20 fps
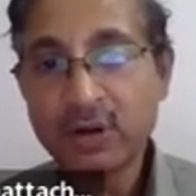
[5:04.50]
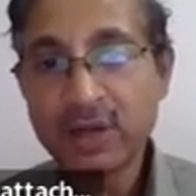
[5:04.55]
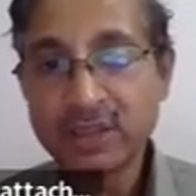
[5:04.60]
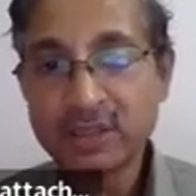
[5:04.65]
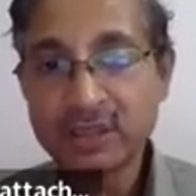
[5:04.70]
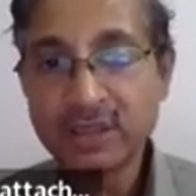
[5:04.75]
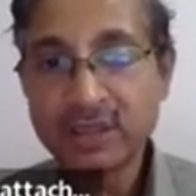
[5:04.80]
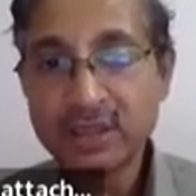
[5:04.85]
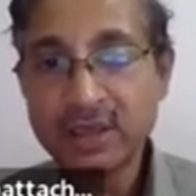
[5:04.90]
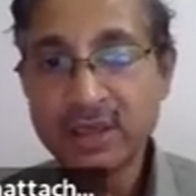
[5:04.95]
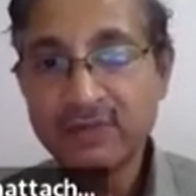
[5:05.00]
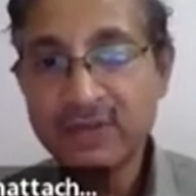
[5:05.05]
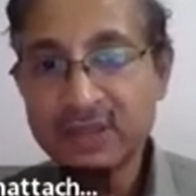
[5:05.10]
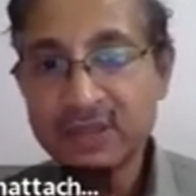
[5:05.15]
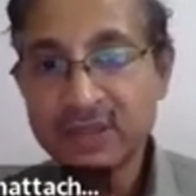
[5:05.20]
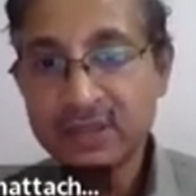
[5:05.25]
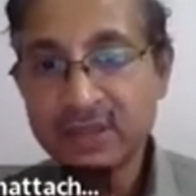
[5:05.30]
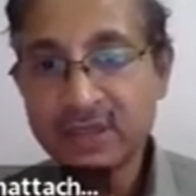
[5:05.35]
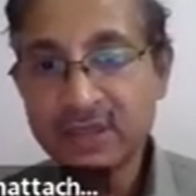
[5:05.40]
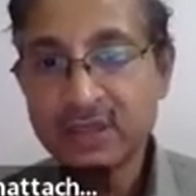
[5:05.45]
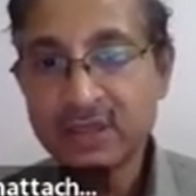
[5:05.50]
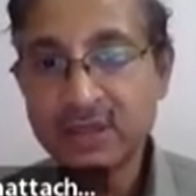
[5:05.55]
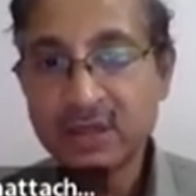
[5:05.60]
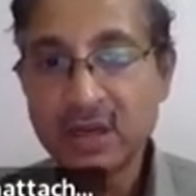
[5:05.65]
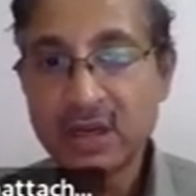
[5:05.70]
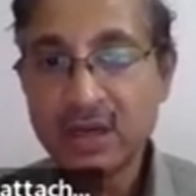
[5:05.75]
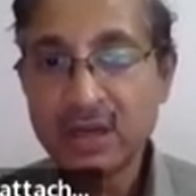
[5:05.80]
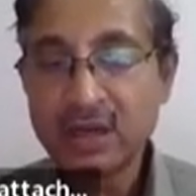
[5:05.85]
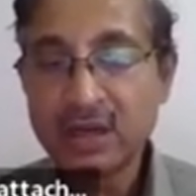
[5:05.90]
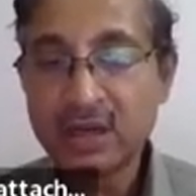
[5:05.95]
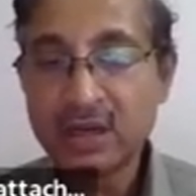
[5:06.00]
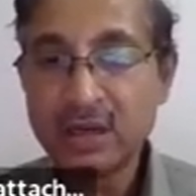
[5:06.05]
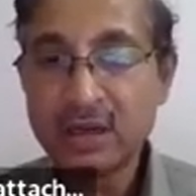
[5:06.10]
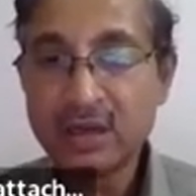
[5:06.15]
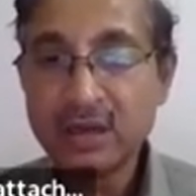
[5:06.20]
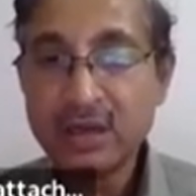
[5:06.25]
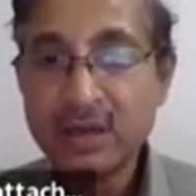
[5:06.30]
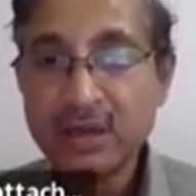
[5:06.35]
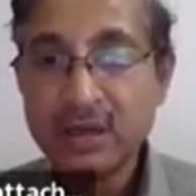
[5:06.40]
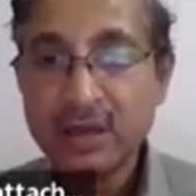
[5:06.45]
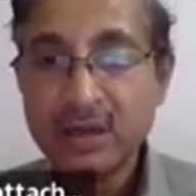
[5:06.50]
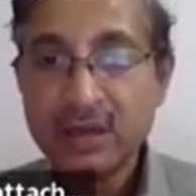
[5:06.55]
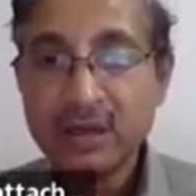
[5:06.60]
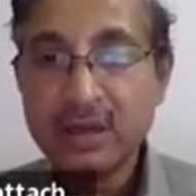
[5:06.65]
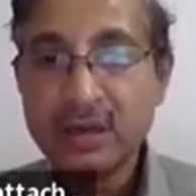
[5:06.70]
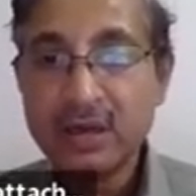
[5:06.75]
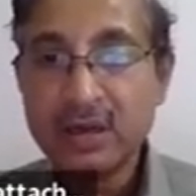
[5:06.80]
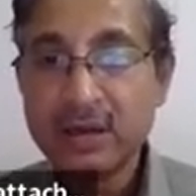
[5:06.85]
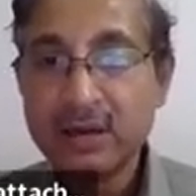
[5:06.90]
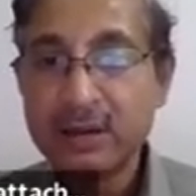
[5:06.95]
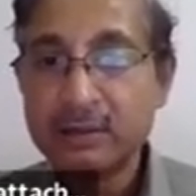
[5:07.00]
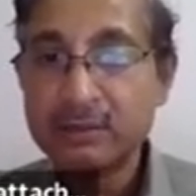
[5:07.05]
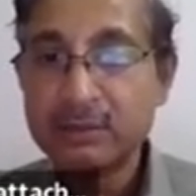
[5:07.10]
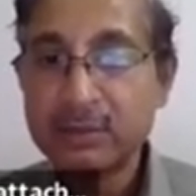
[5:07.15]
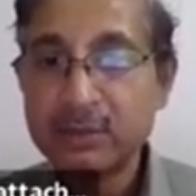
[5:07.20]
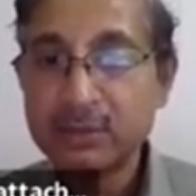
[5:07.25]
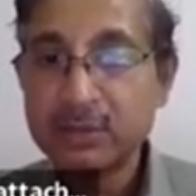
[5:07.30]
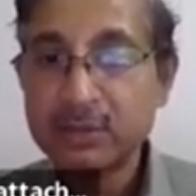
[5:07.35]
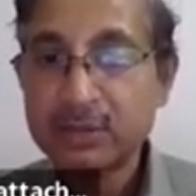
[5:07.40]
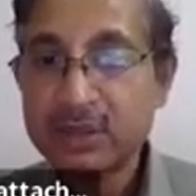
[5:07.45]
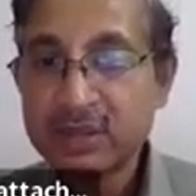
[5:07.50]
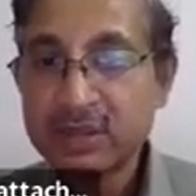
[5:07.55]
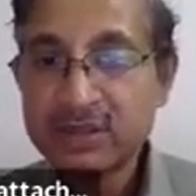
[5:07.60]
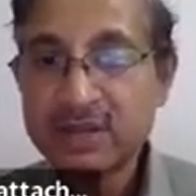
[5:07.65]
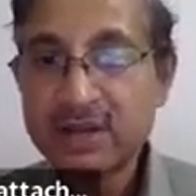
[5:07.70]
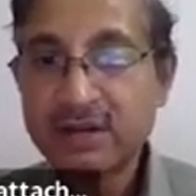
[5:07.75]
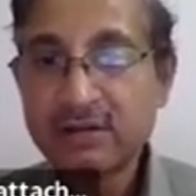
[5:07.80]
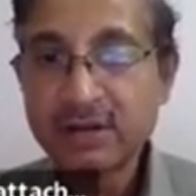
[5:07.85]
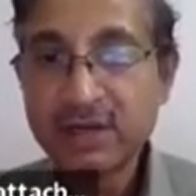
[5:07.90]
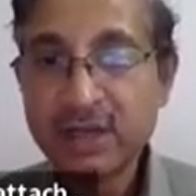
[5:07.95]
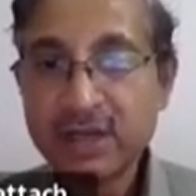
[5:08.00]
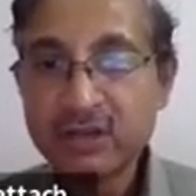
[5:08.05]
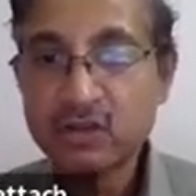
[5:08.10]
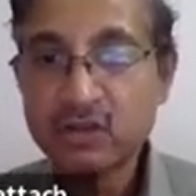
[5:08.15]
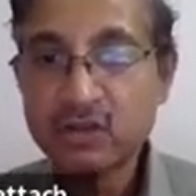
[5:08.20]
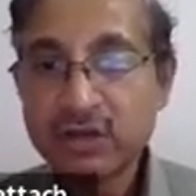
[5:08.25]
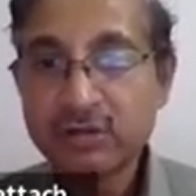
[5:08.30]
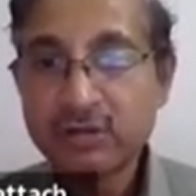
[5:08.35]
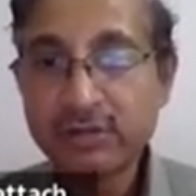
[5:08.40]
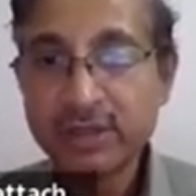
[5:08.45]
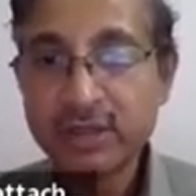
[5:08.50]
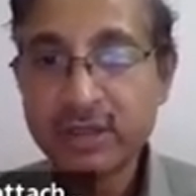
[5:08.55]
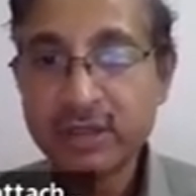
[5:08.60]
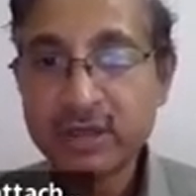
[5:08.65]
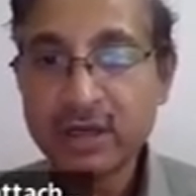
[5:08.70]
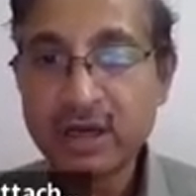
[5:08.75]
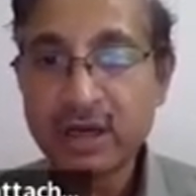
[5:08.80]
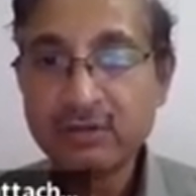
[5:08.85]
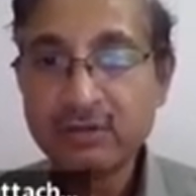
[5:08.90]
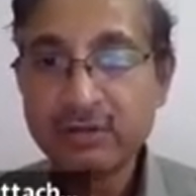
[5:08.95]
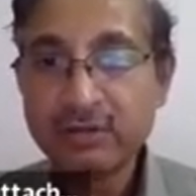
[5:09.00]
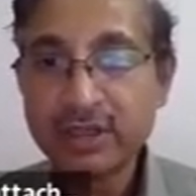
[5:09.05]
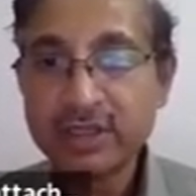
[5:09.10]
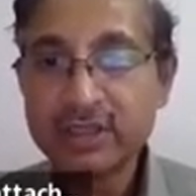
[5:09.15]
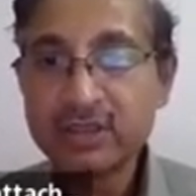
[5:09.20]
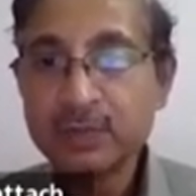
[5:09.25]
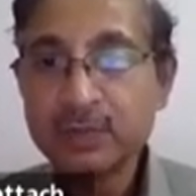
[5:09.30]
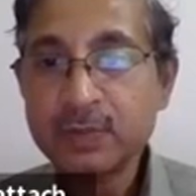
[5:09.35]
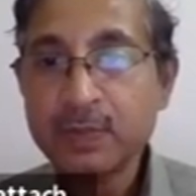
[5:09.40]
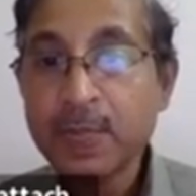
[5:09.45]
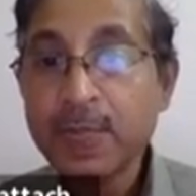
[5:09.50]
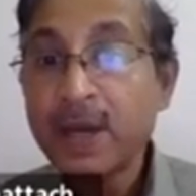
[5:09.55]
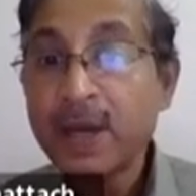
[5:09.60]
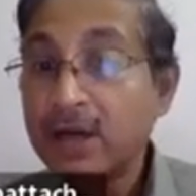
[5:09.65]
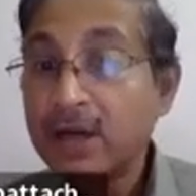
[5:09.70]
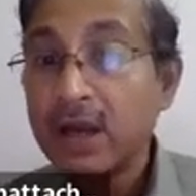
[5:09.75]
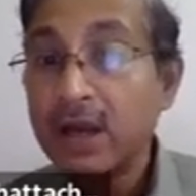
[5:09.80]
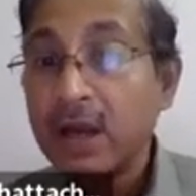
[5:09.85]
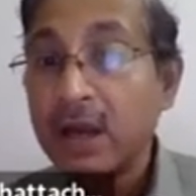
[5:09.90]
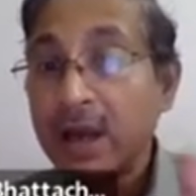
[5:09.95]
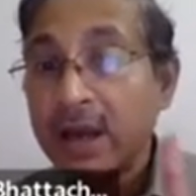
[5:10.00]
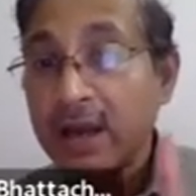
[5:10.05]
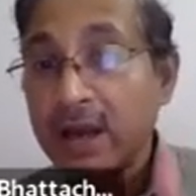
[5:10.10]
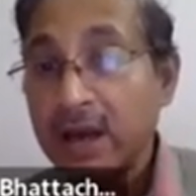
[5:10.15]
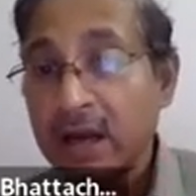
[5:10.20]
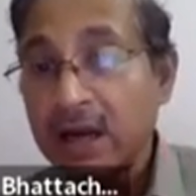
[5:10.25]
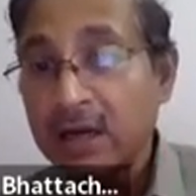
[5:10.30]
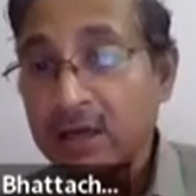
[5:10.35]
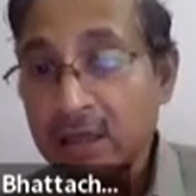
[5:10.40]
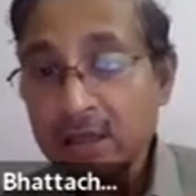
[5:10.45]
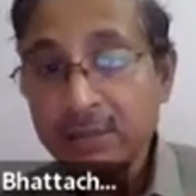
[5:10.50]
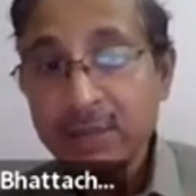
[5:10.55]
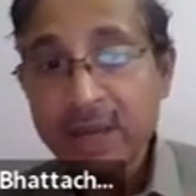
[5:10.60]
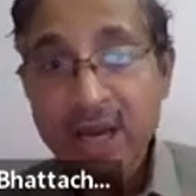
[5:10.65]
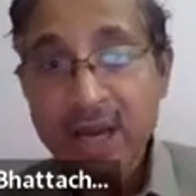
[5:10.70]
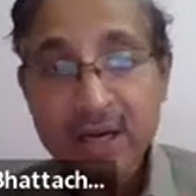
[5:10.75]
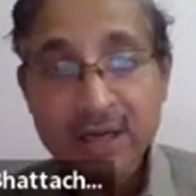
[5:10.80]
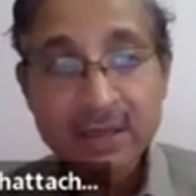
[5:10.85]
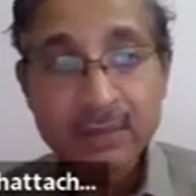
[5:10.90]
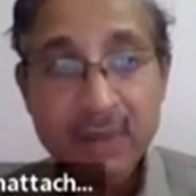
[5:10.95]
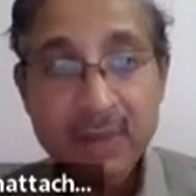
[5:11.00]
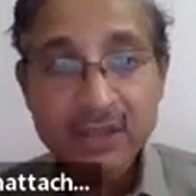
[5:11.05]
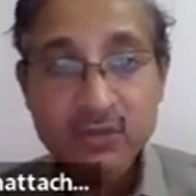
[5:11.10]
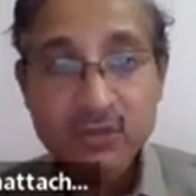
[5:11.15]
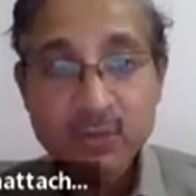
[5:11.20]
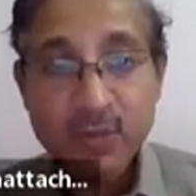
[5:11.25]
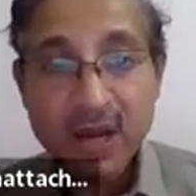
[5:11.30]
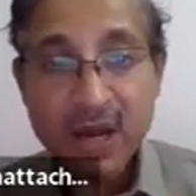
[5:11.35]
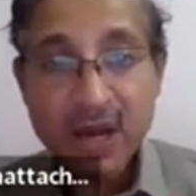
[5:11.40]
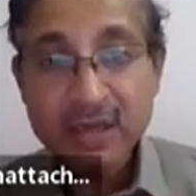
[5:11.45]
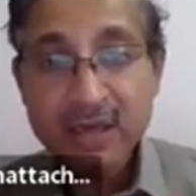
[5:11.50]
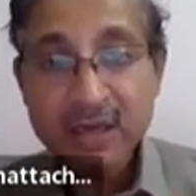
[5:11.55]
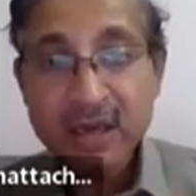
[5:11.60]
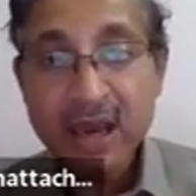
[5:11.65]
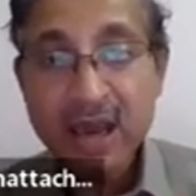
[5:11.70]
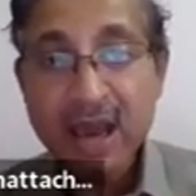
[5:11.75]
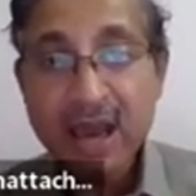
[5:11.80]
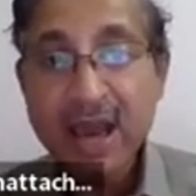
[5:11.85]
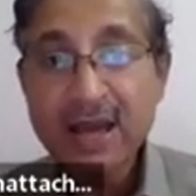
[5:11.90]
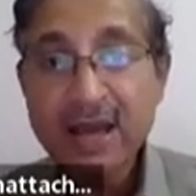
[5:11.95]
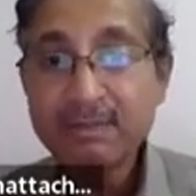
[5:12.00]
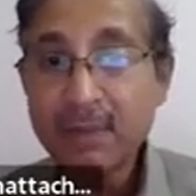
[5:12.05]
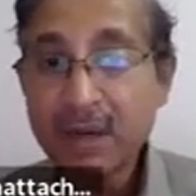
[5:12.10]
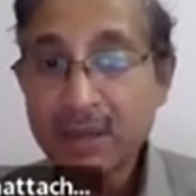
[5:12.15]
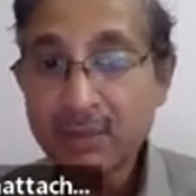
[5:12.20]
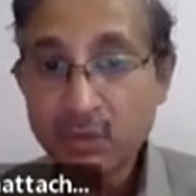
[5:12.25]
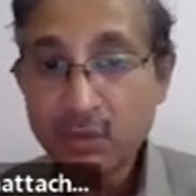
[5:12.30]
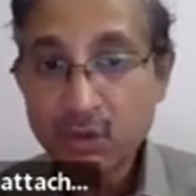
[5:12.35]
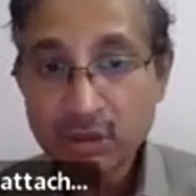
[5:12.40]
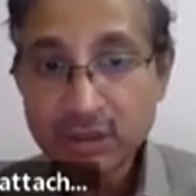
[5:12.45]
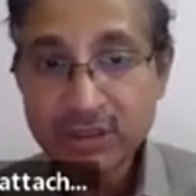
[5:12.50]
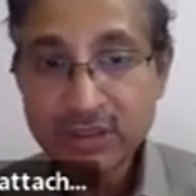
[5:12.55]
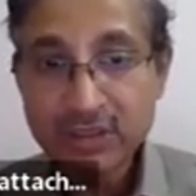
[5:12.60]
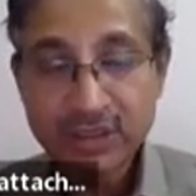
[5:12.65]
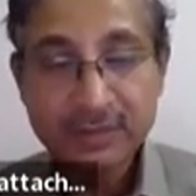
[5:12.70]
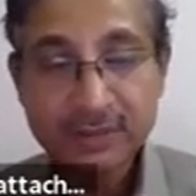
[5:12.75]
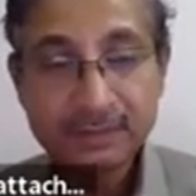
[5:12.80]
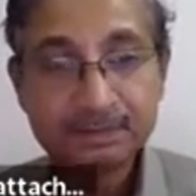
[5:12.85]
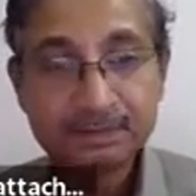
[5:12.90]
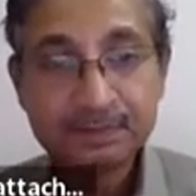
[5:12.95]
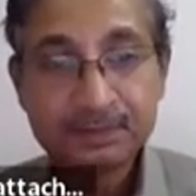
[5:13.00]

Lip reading: I think he visited the Central Asian countries, Atal Bihari Vajpayee, and Manmohan Singh.